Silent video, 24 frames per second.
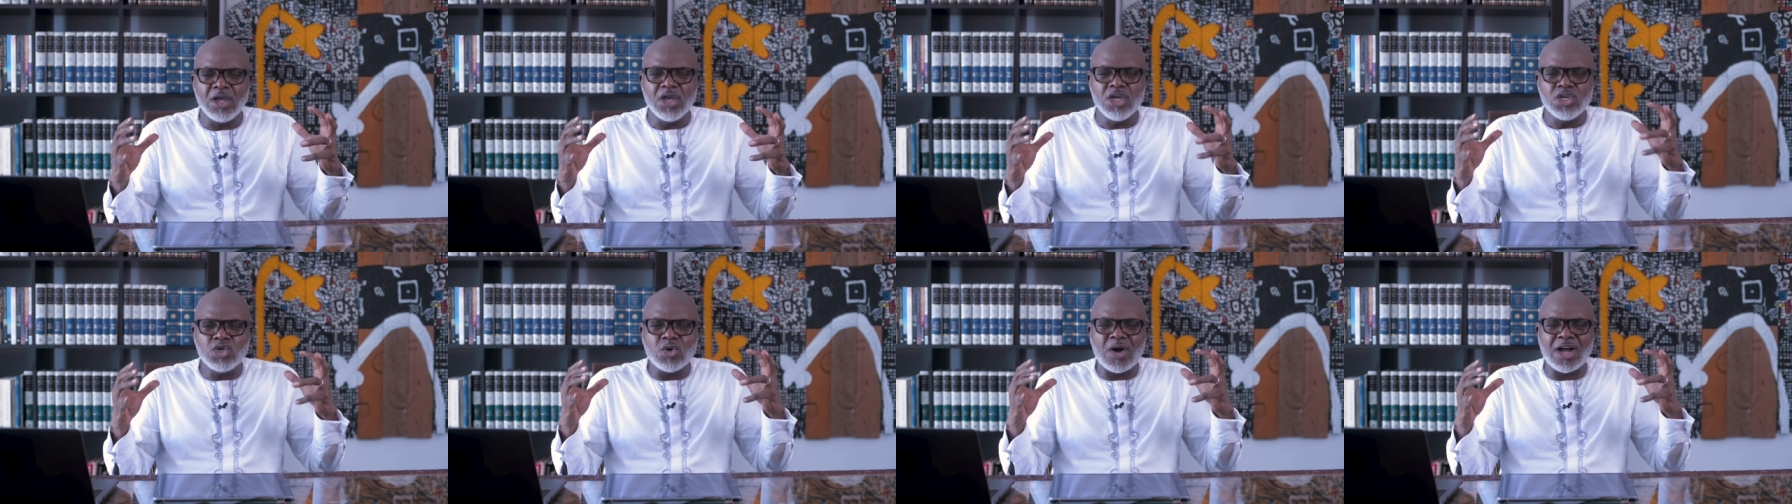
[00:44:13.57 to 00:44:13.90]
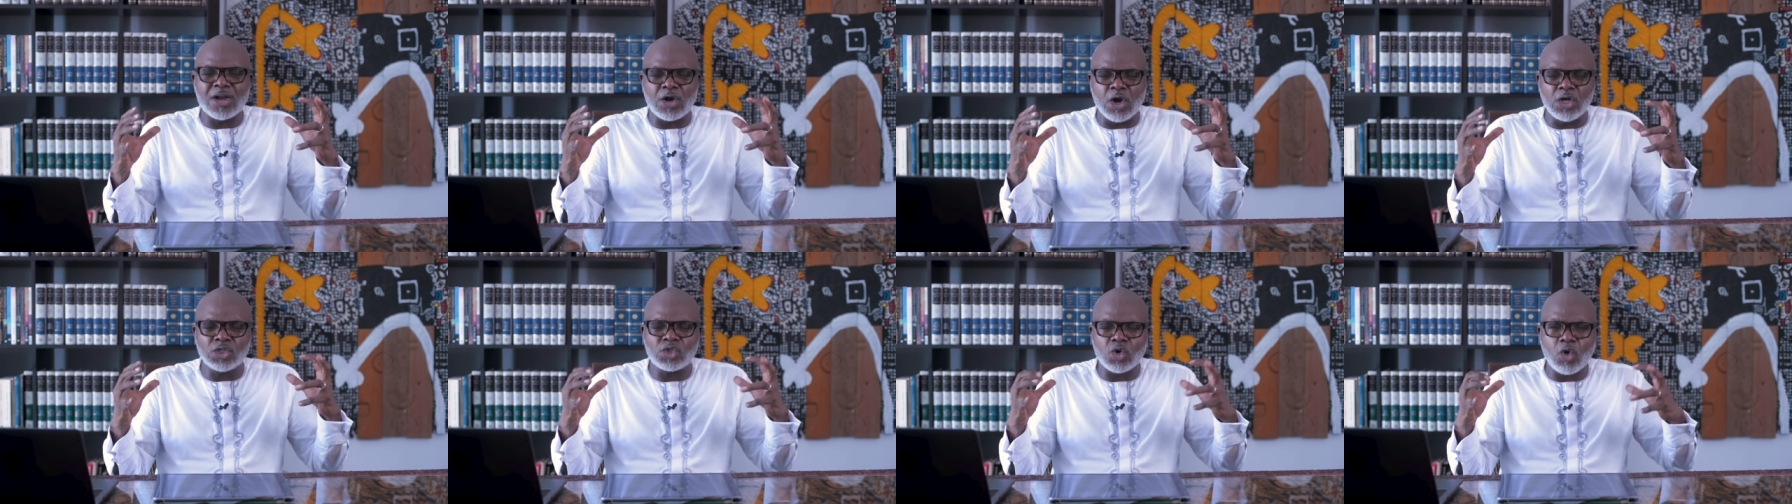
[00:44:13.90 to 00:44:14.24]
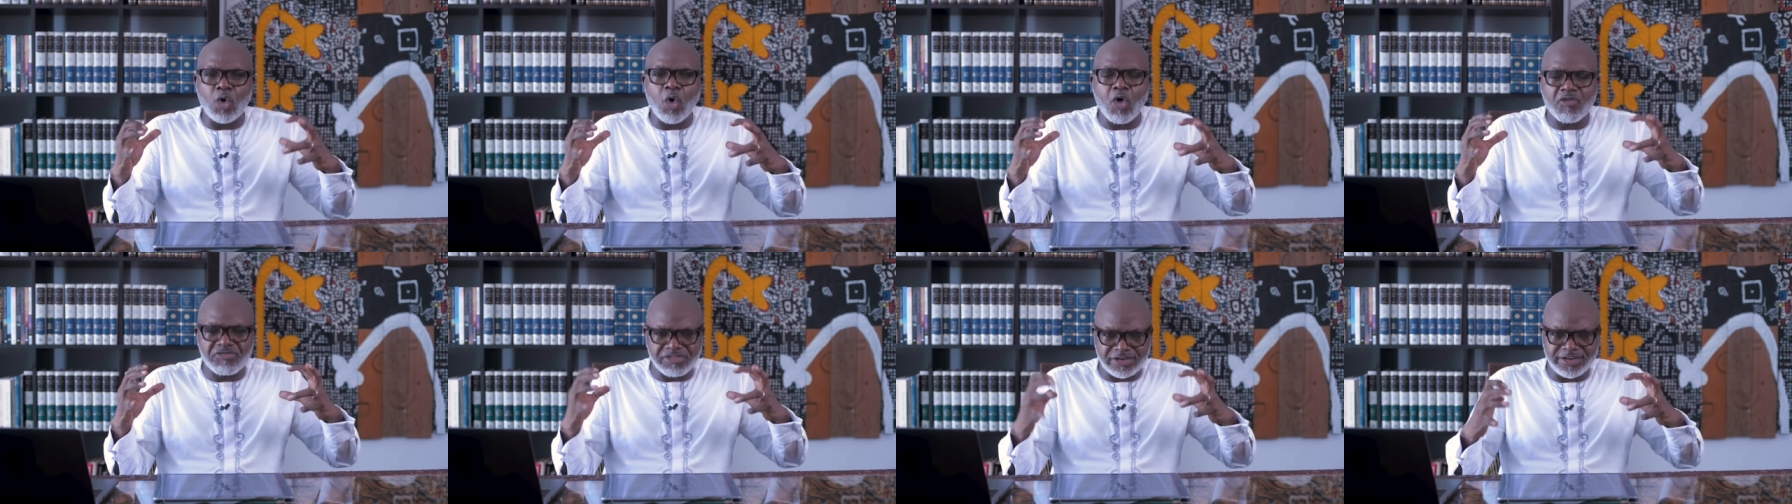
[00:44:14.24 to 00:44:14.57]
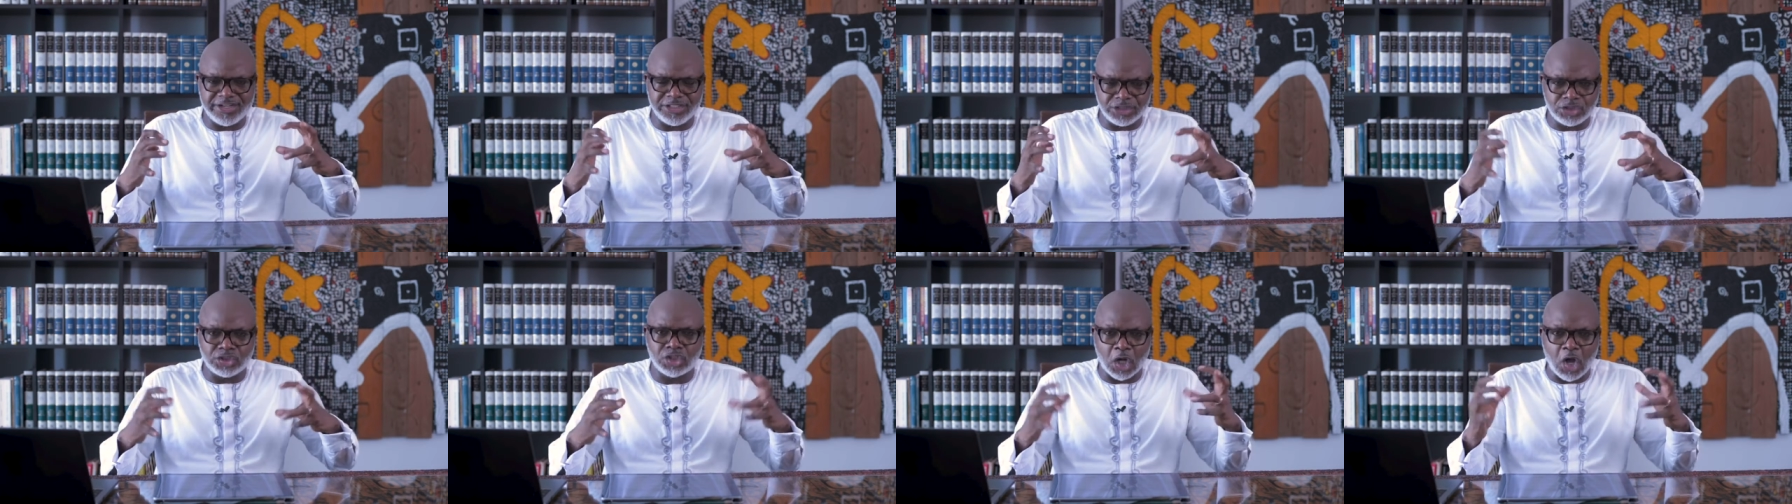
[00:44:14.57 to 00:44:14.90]
you are going to
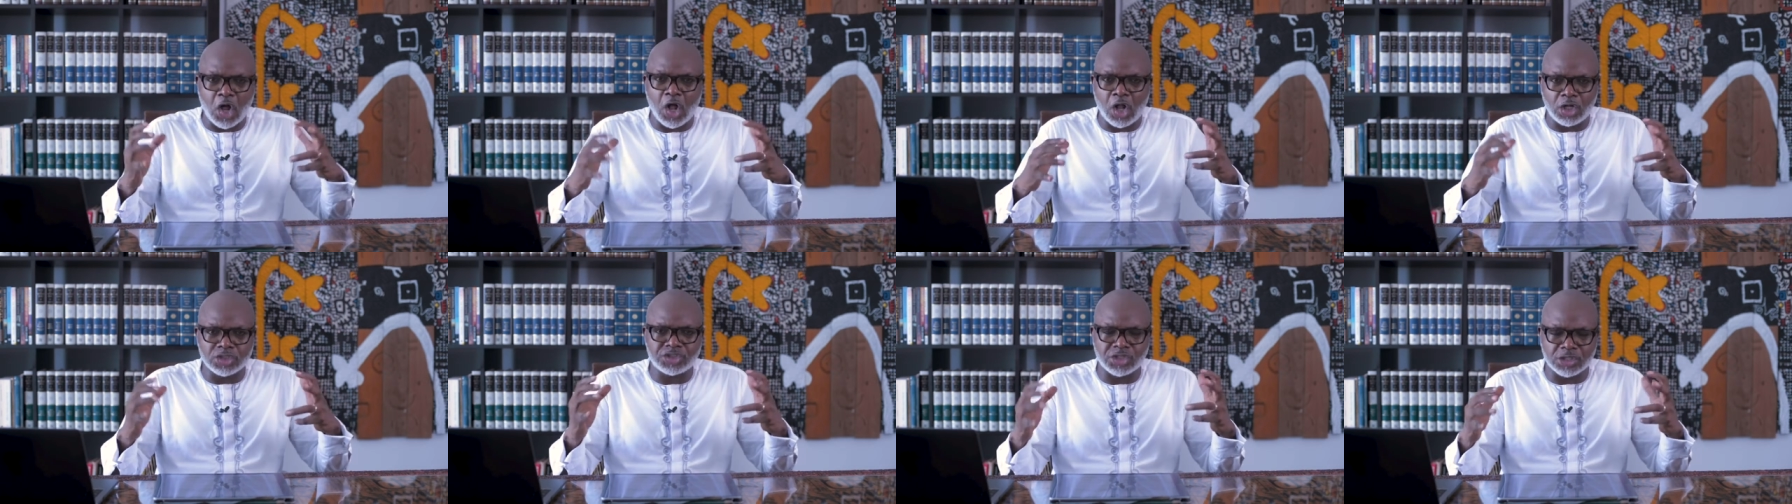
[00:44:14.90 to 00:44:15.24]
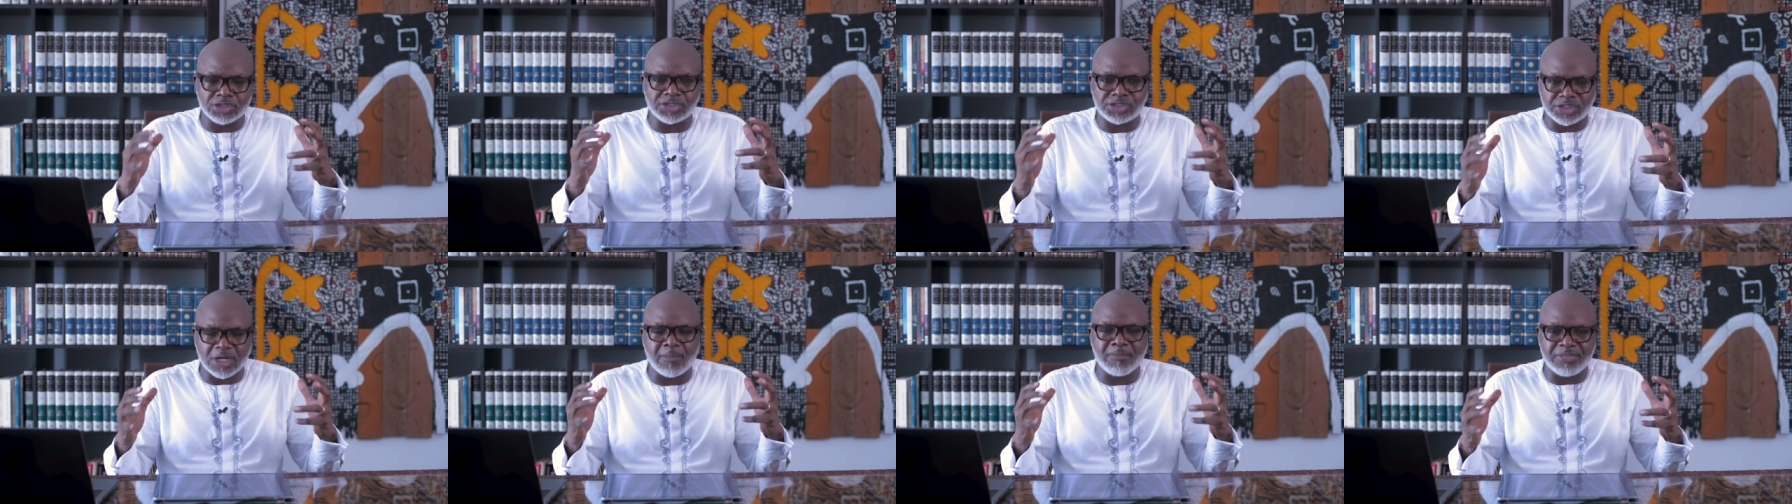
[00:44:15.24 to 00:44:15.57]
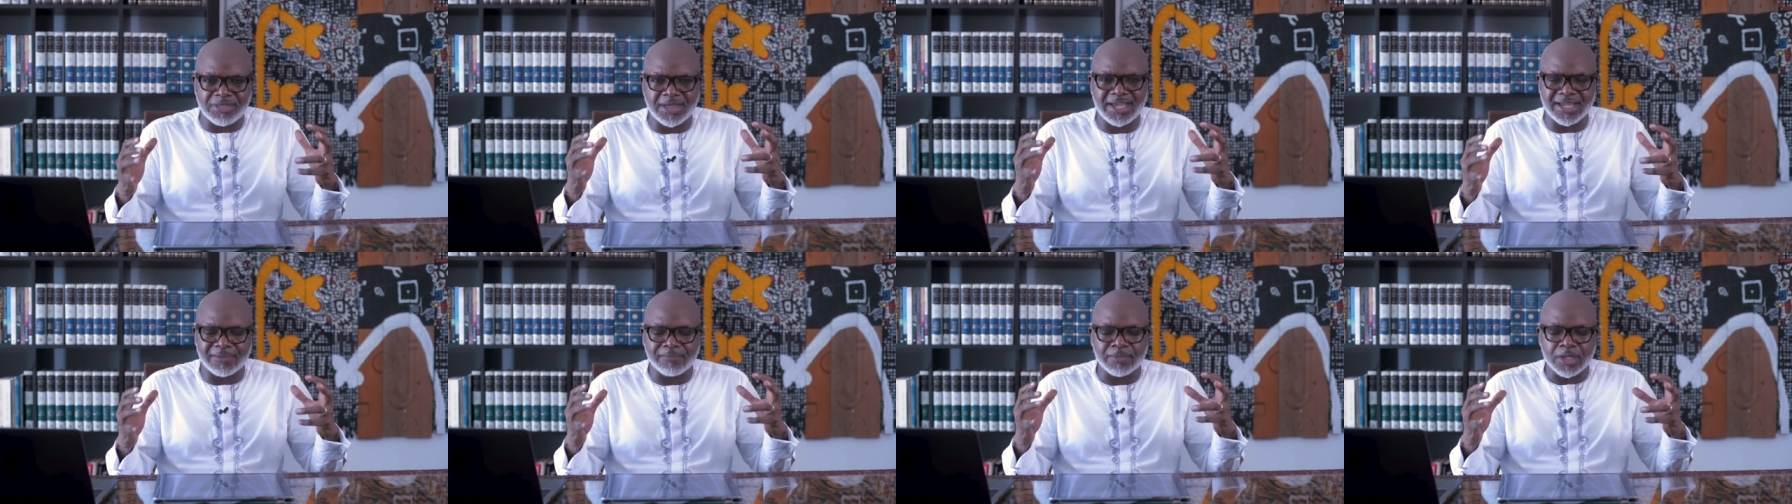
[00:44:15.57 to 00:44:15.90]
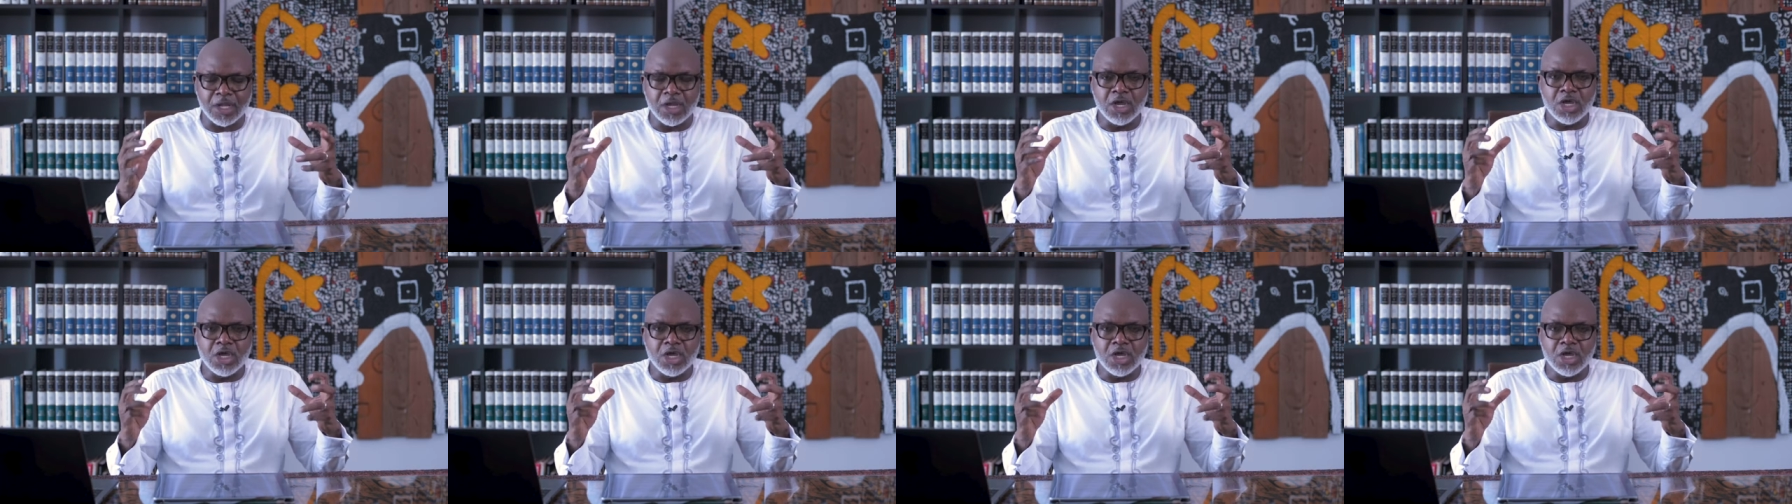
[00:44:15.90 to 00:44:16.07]
overindulge on something,